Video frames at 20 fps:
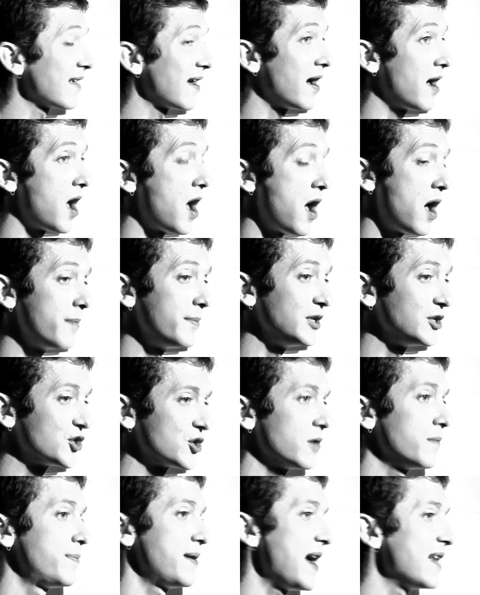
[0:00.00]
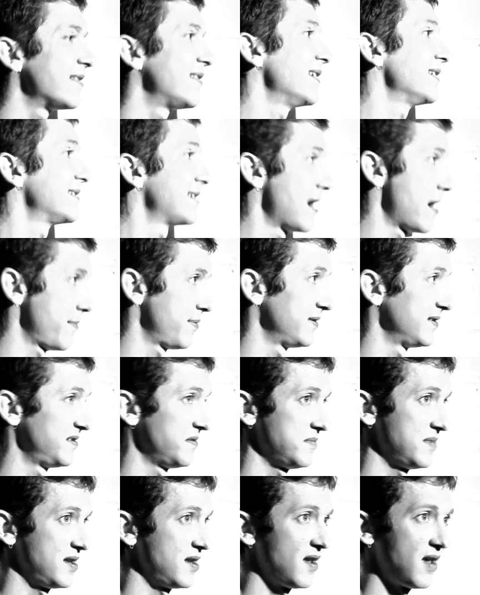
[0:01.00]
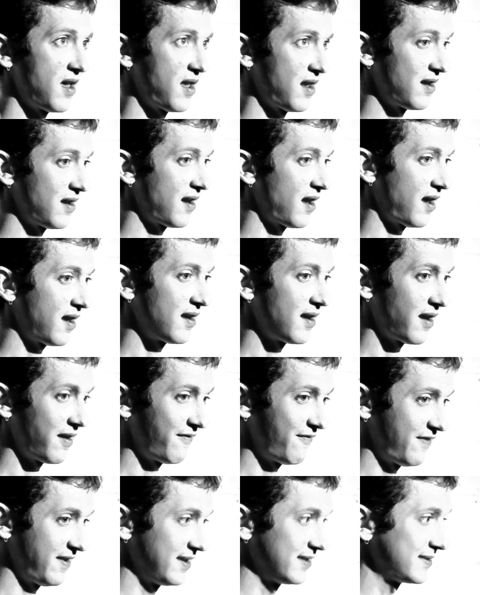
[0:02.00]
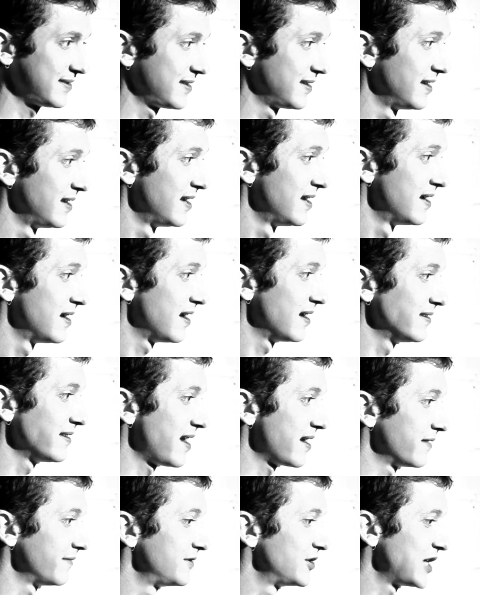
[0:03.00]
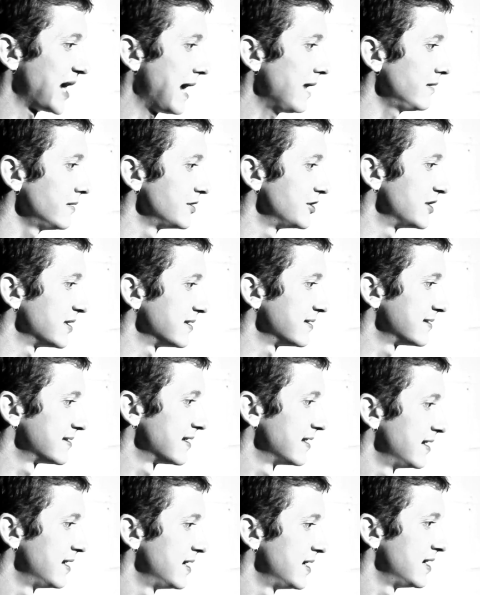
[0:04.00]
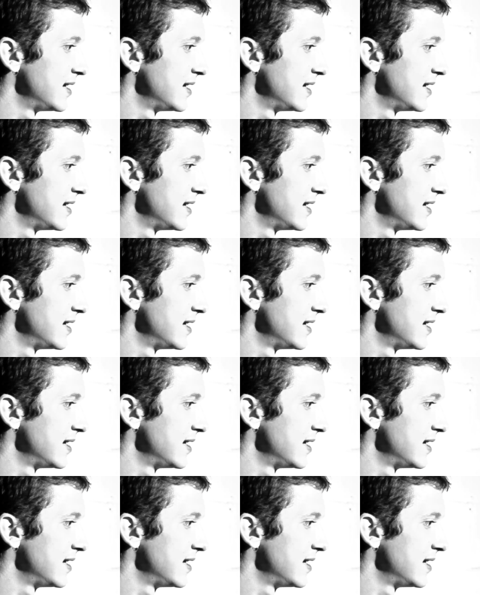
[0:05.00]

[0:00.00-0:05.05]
I mean, sure, bad things happened to me, and I faced a lot of challenges